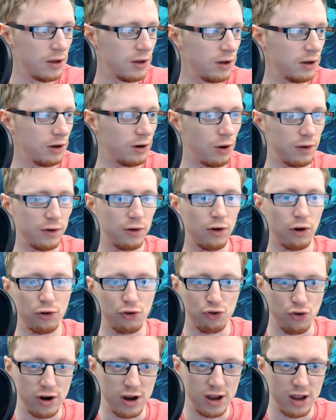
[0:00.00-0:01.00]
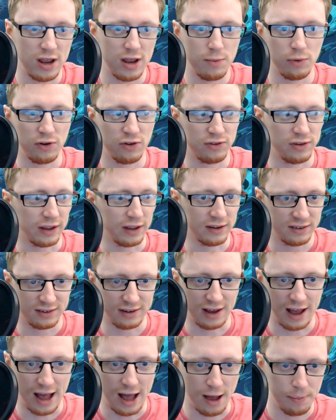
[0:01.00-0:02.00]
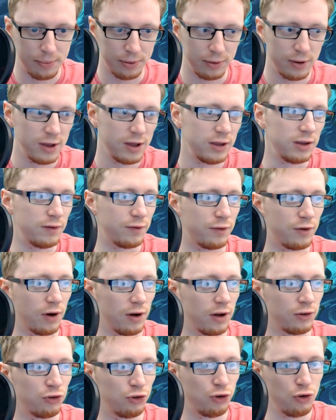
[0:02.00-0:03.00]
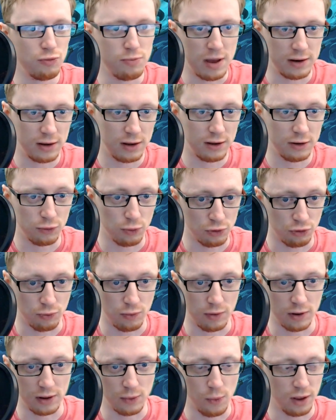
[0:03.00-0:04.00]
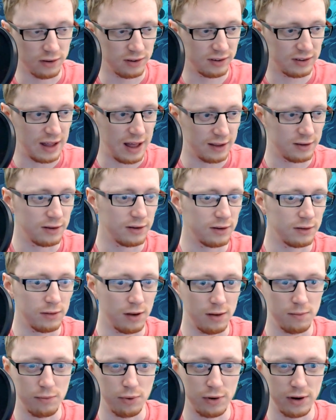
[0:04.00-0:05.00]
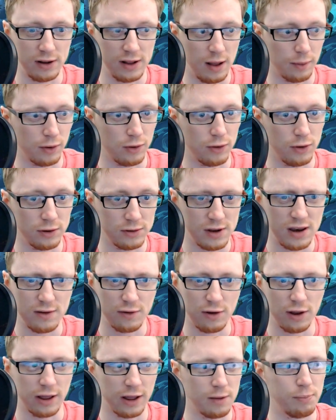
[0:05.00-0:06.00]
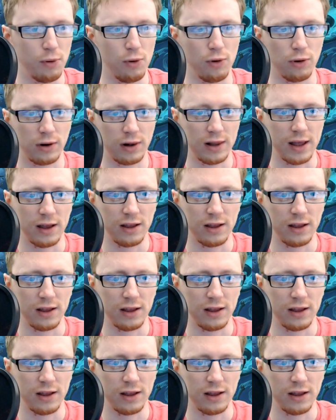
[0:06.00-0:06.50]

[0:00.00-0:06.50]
You know, you've got Dream, which is like a sap. You've got 2 minions, which are really well statted and pretty damn good. And then you've got a board clear.